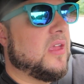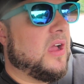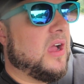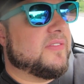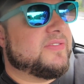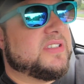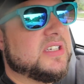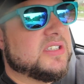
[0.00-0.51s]

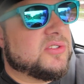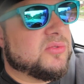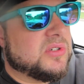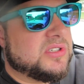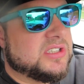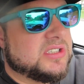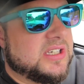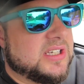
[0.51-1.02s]
I've seen
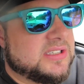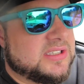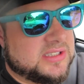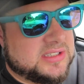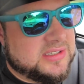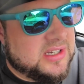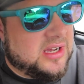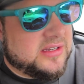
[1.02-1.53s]
switches get
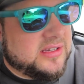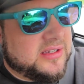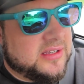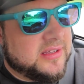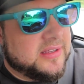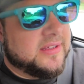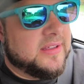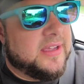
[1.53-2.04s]
stuck,
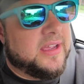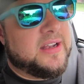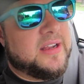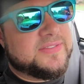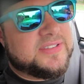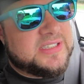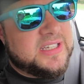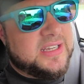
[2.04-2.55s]
and
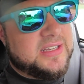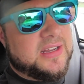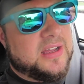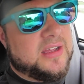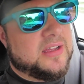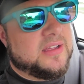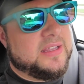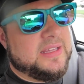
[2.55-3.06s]
I've seen
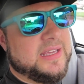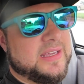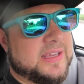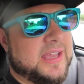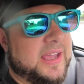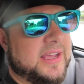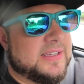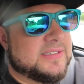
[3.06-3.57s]

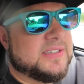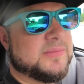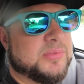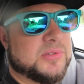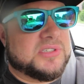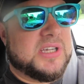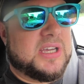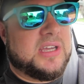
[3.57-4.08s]
EKs in
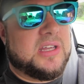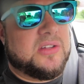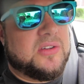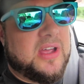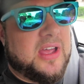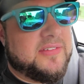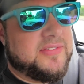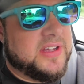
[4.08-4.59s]

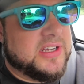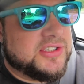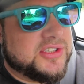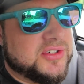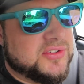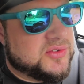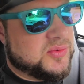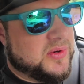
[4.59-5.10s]
particular have
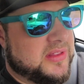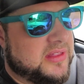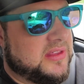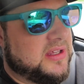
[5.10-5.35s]
issues with